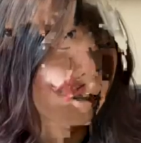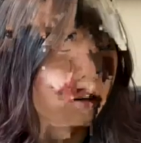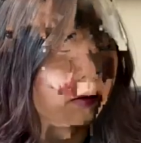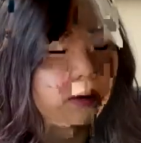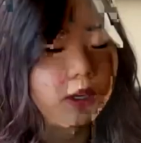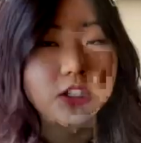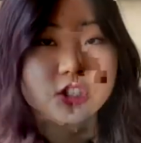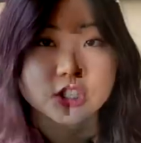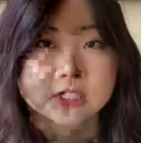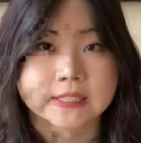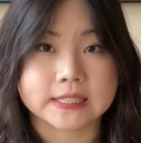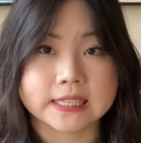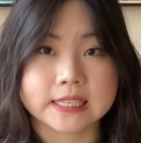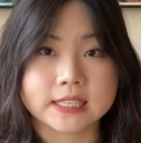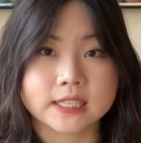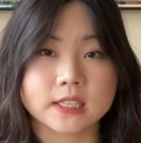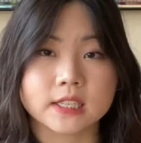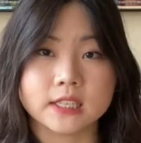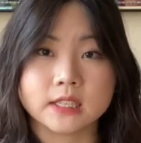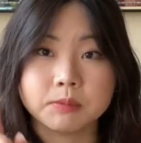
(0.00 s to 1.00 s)
It just
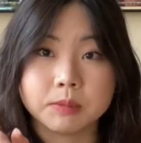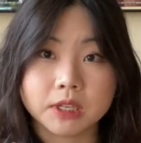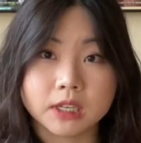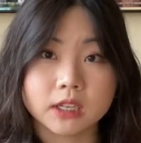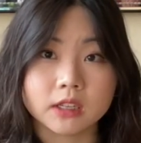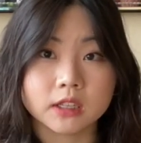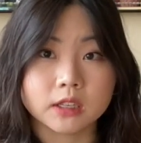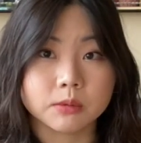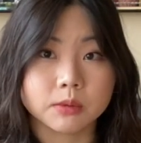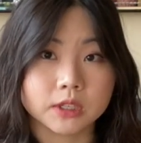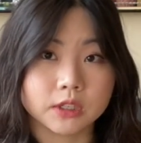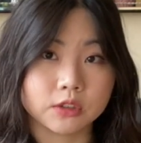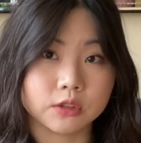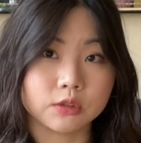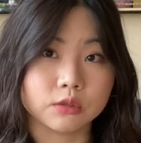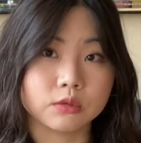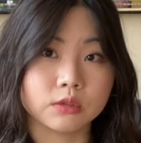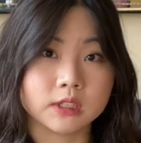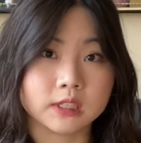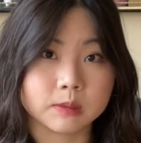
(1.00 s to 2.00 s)
is immediately when
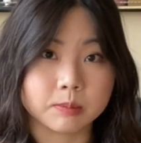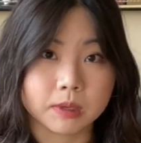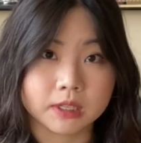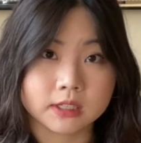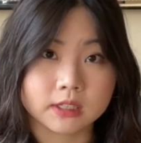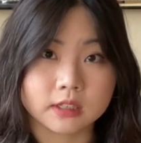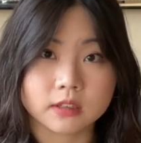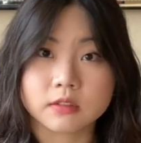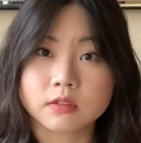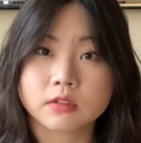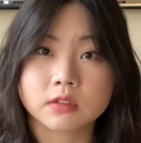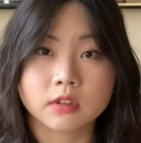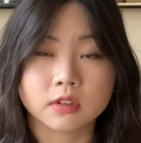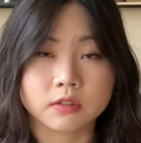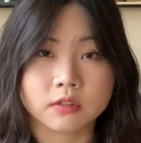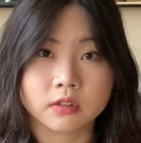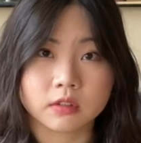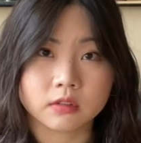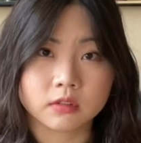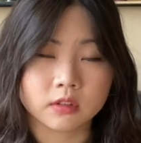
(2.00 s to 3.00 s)
you dispense it
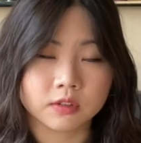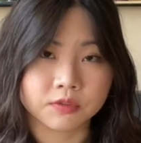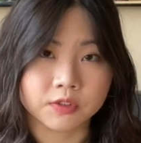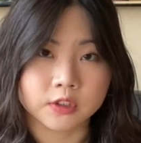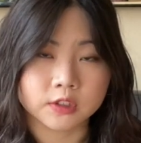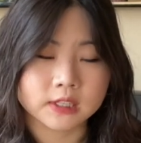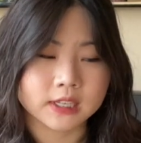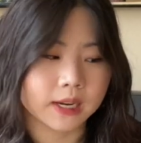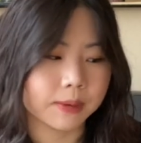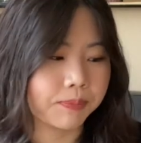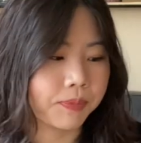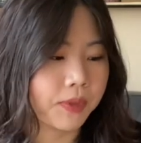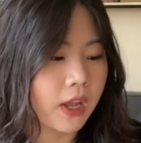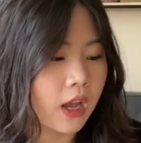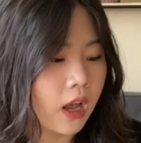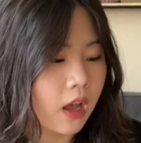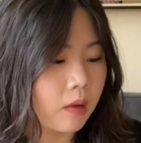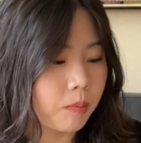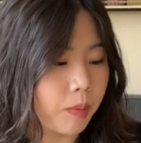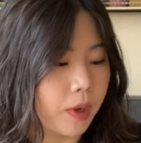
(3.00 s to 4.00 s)
the first time.
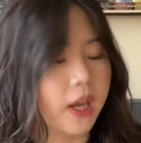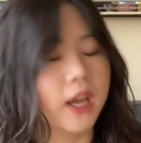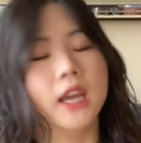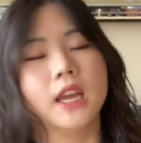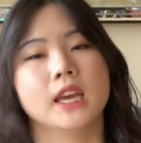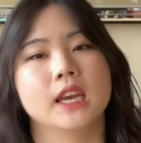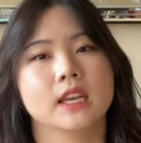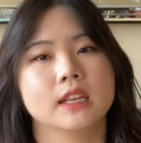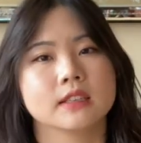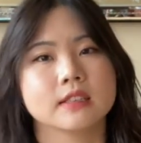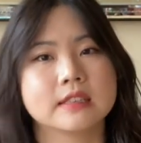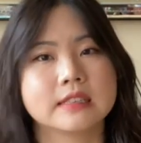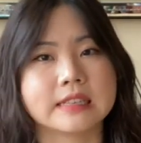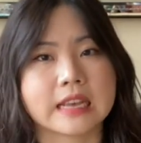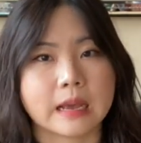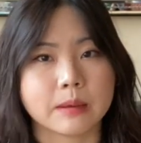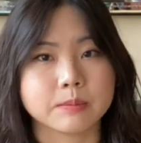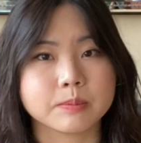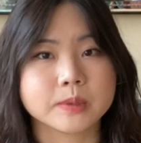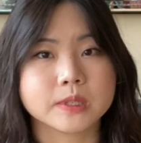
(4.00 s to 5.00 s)
But it
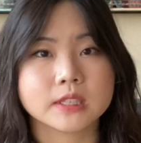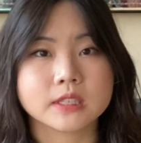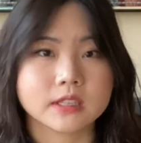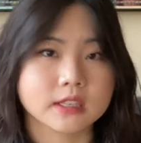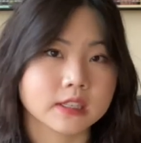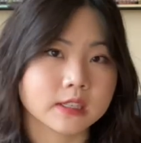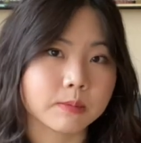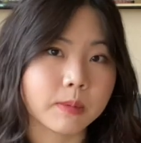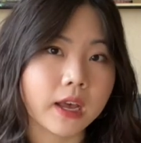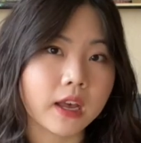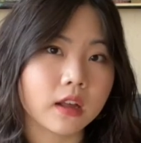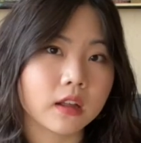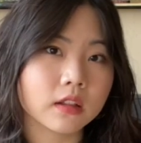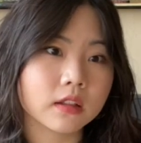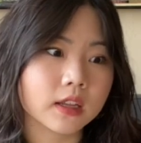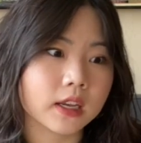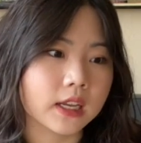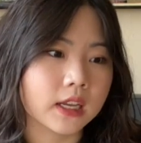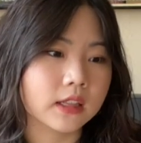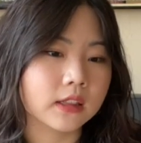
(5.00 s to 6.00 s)
zaps the
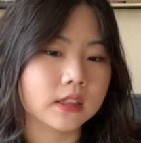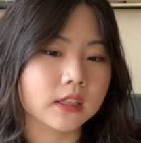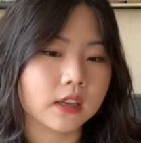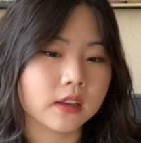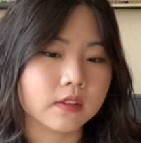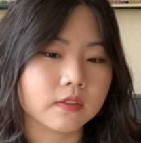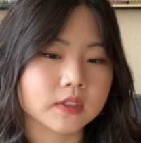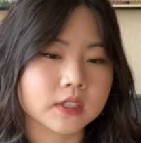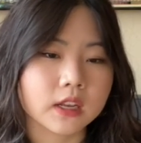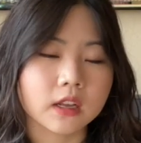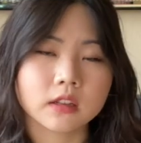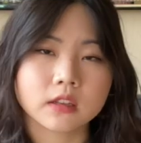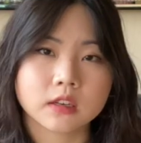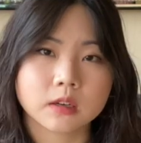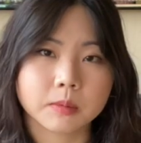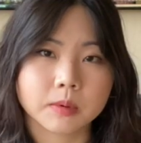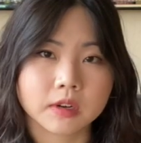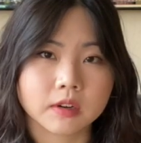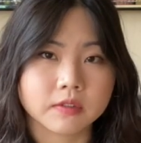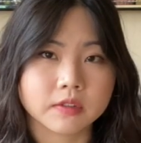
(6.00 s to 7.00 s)
smell, it leaves a little
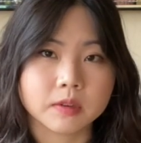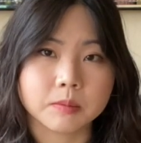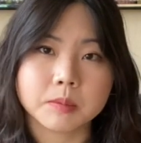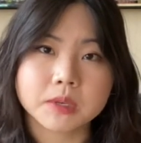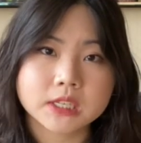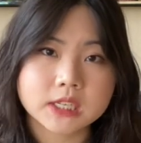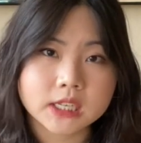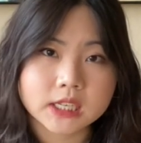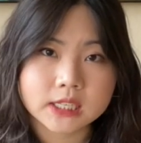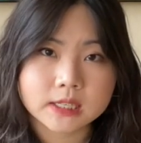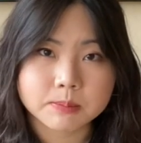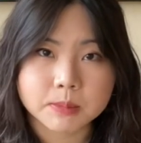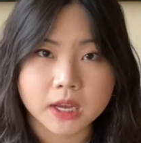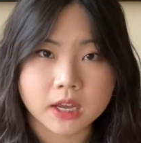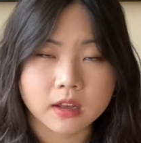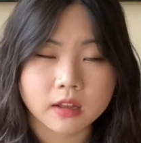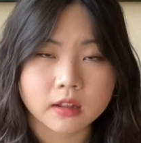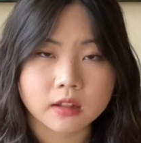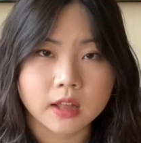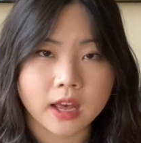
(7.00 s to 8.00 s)
bit of a minty
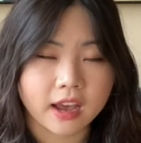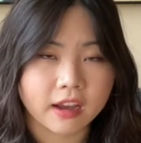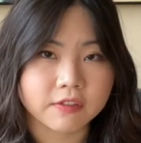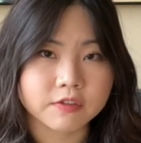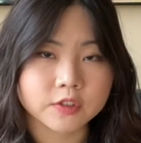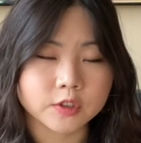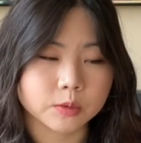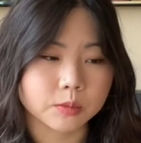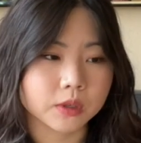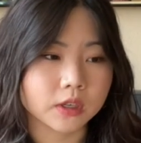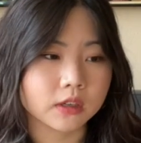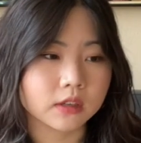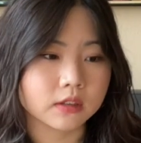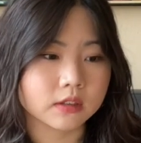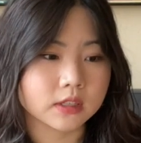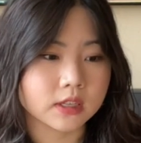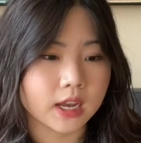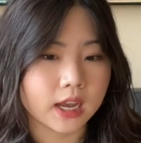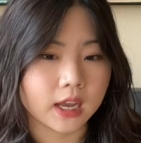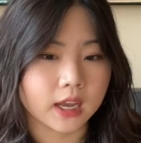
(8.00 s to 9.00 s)
smell
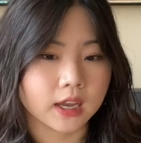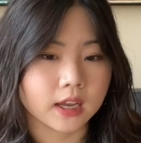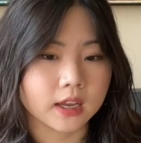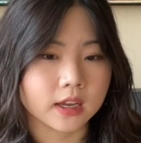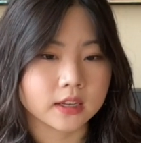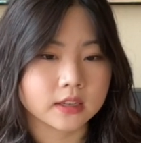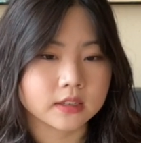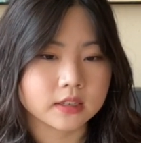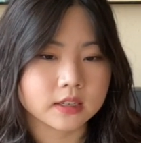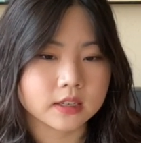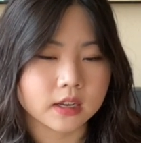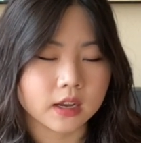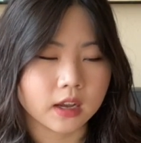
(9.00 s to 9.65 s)
afterwards, and